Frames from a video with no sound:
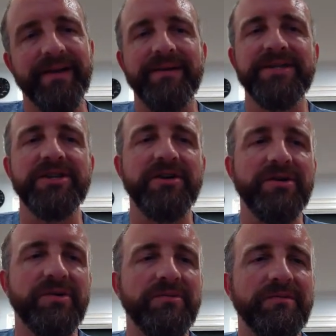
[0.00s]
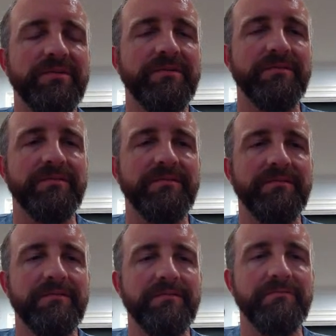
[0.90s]
So
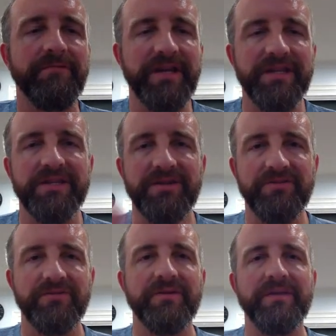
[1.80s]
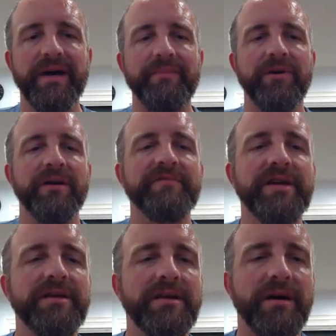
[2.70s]
we need to do that part of
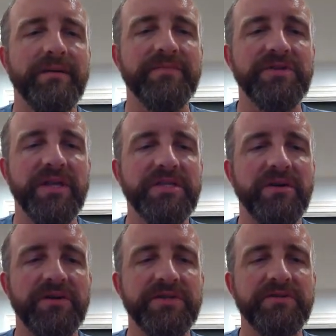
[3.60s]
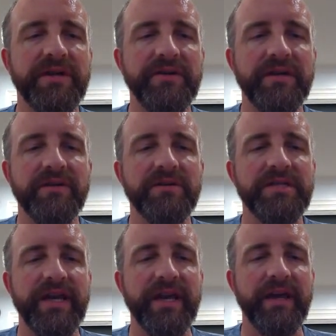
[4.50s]
it. So let's also down here
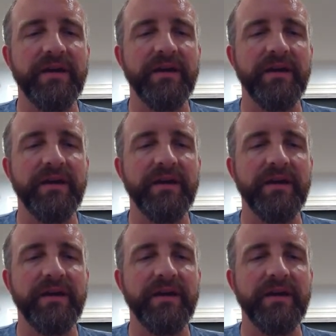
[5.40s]
take